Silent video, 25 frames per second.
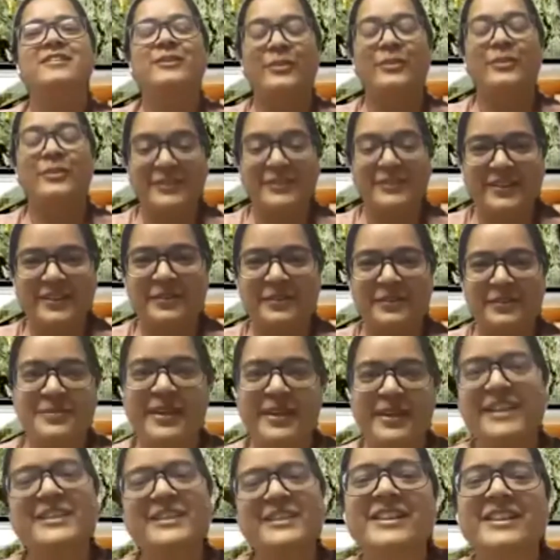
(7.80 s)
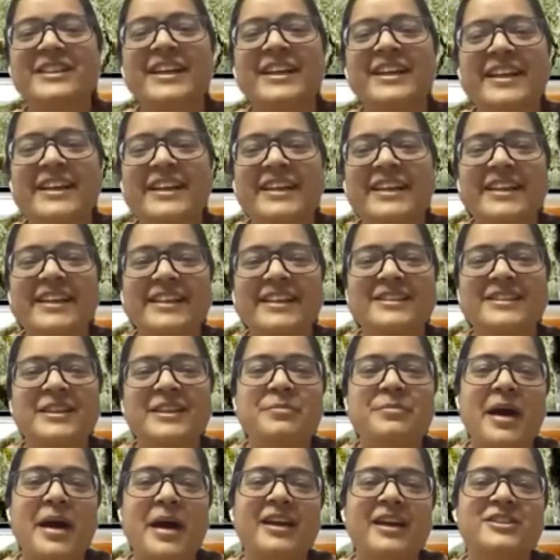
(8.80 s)
Dr. Ramesh. He's
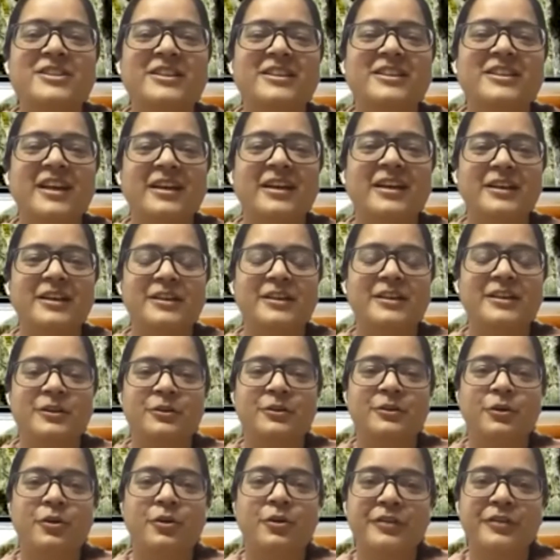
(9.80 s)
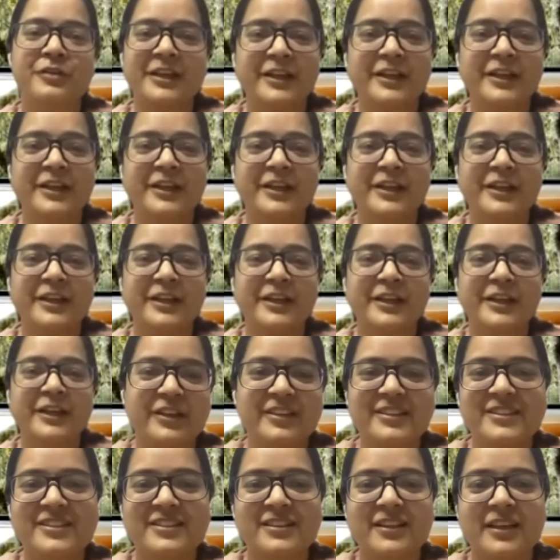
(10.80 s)
the managing director of India
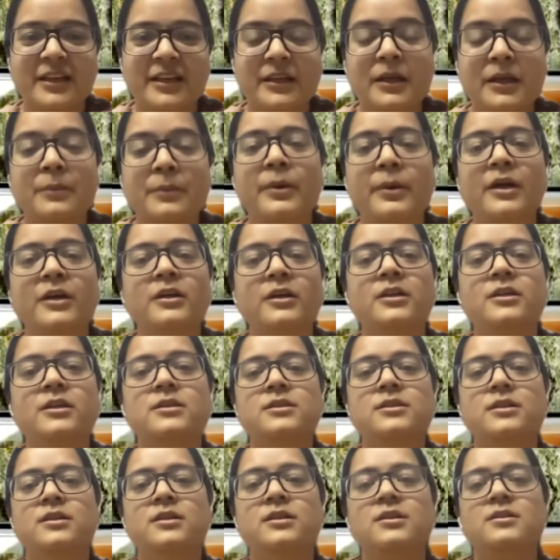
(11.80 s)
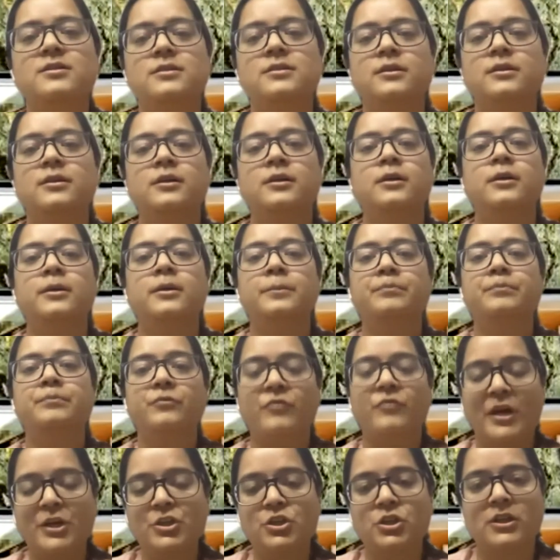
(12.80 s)
Partners. India Partners is a
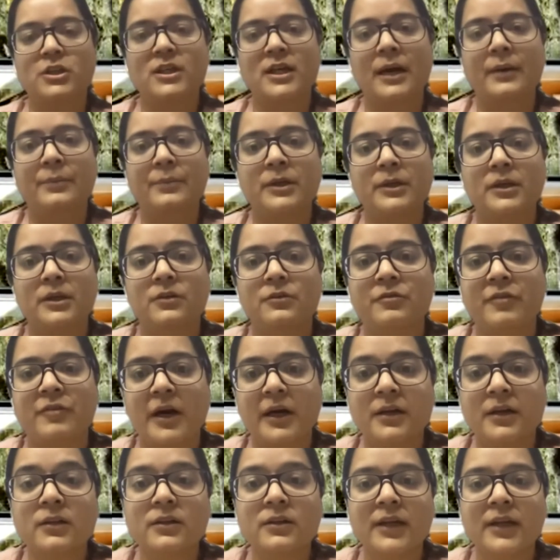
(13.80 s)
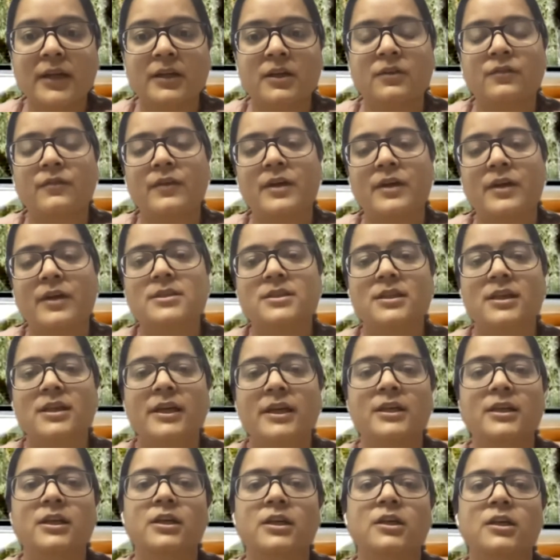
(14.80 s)
venture capital fund that invests in
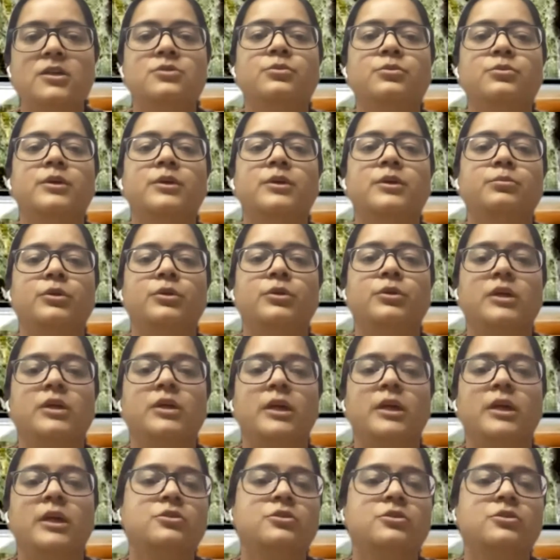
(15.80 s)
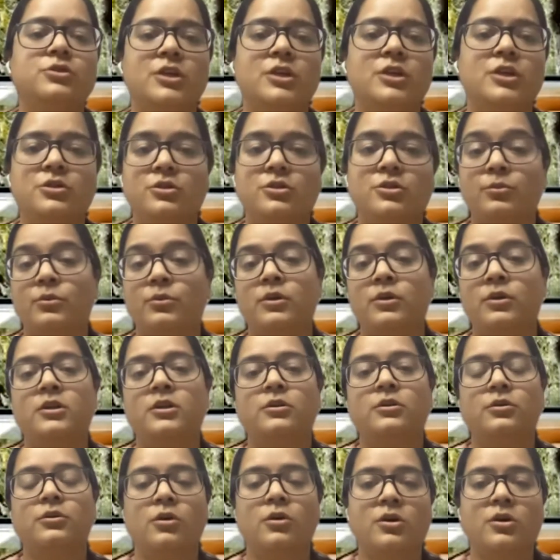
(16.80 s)
ideas with potential to change the world
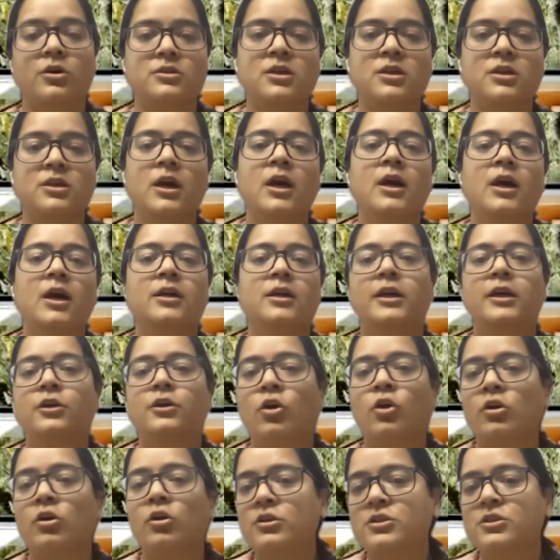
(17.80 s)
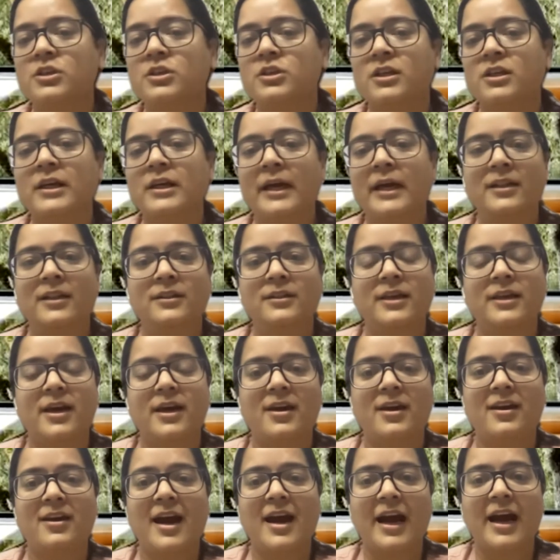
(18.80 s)
across technology,
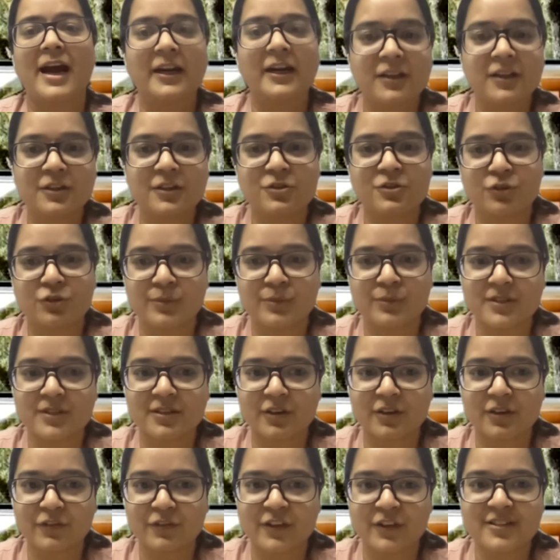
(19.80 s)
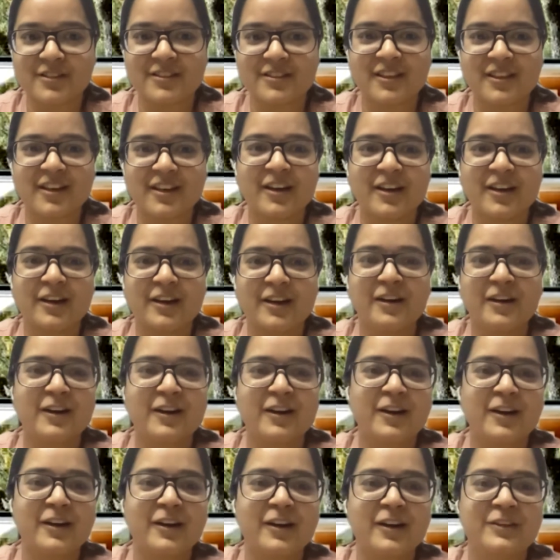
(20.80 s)
healthcare, and consumer service.
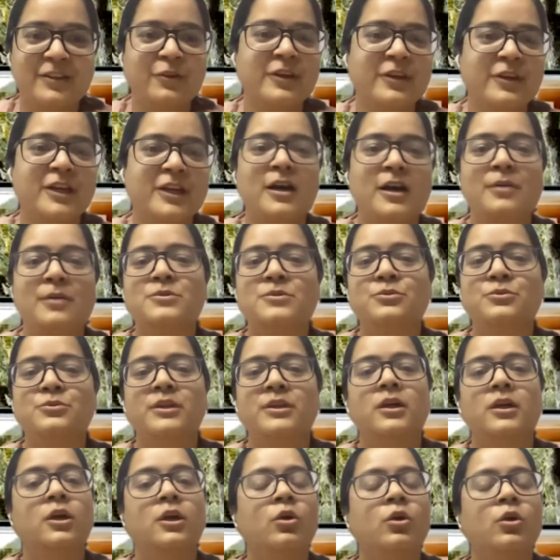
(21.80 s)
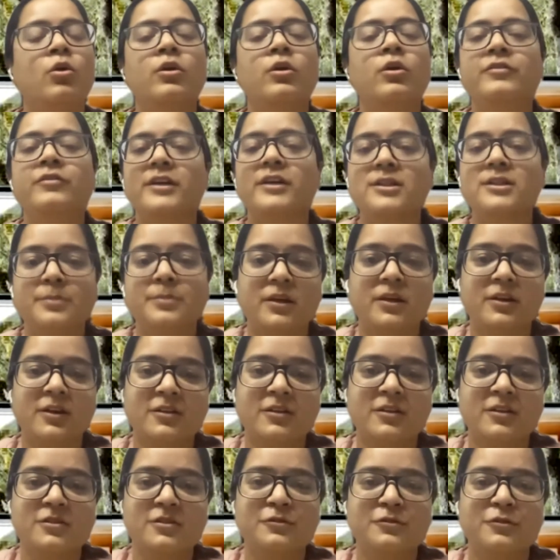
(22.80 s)
He comes with a lot of
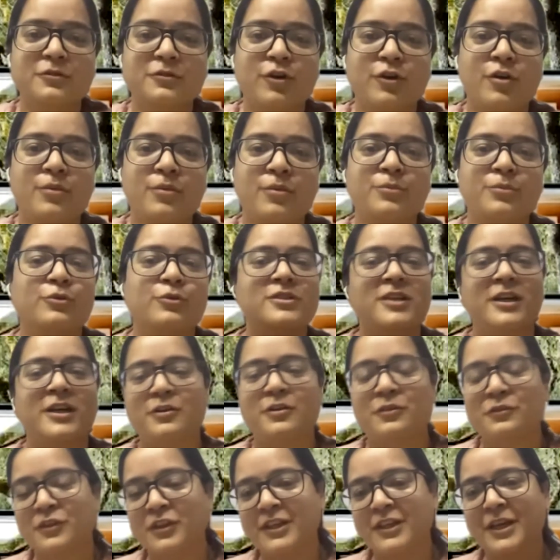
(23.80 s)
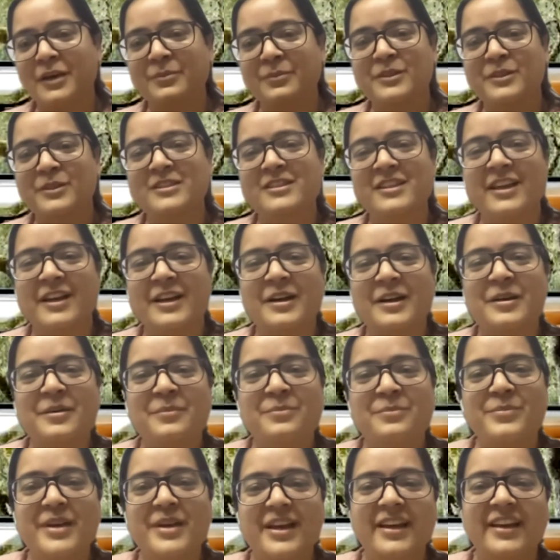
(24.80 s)
experience from both sides of the table,
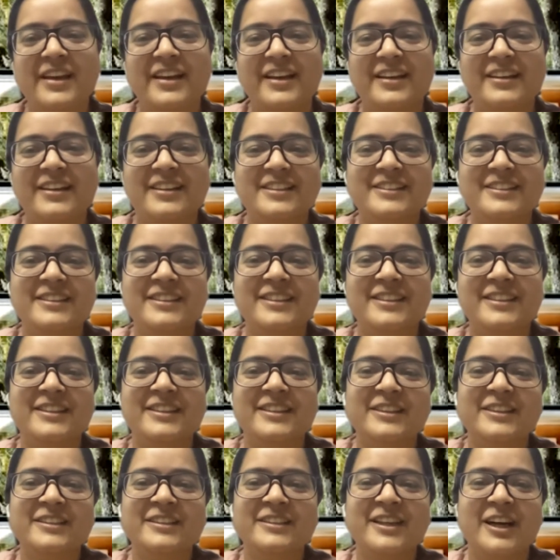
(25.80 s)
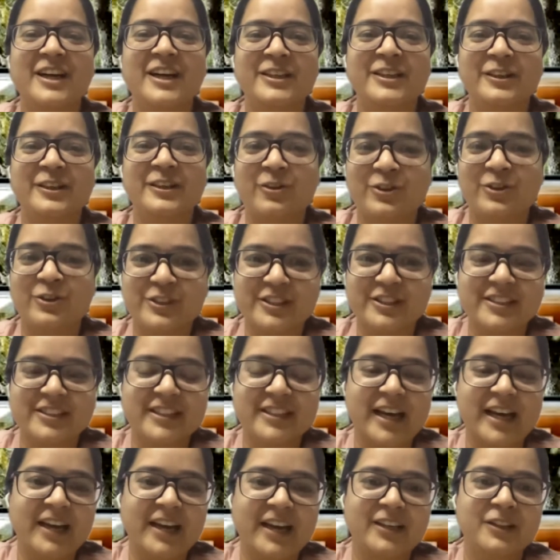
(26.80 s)
being a senior cardiologist
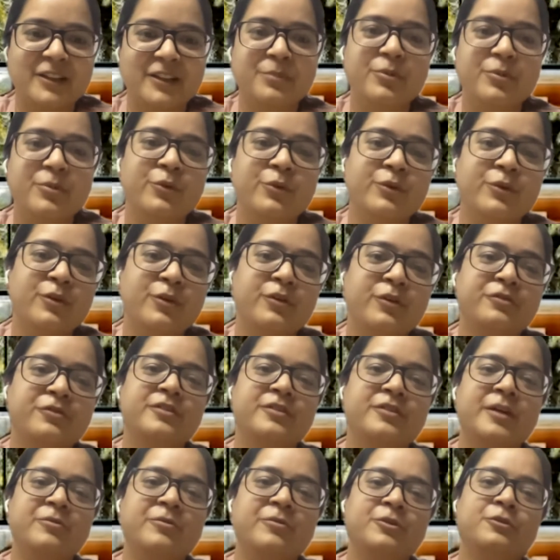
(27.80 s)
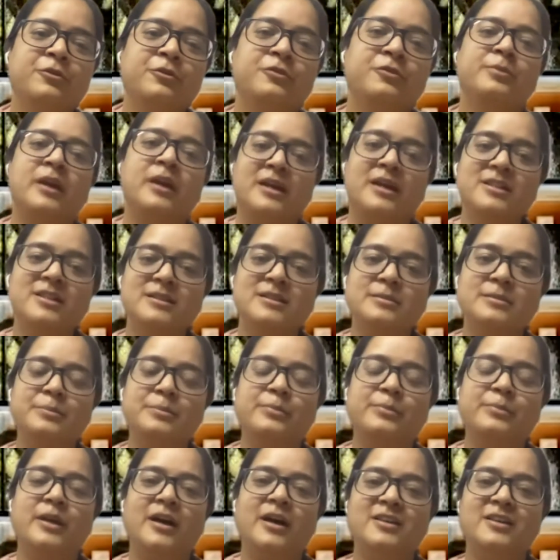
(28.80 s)
and in the board of Nephro
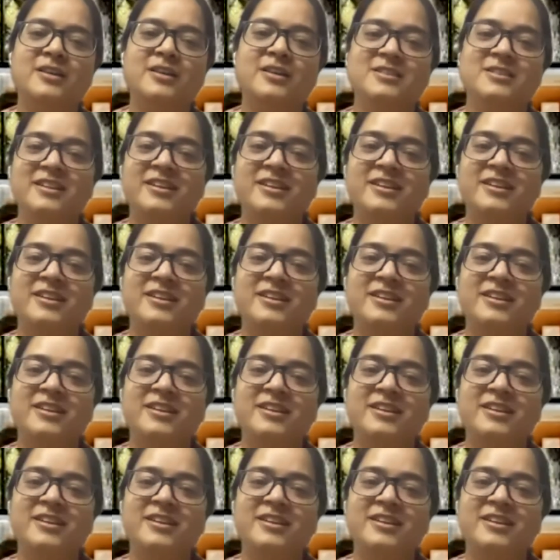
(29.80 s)
Plus,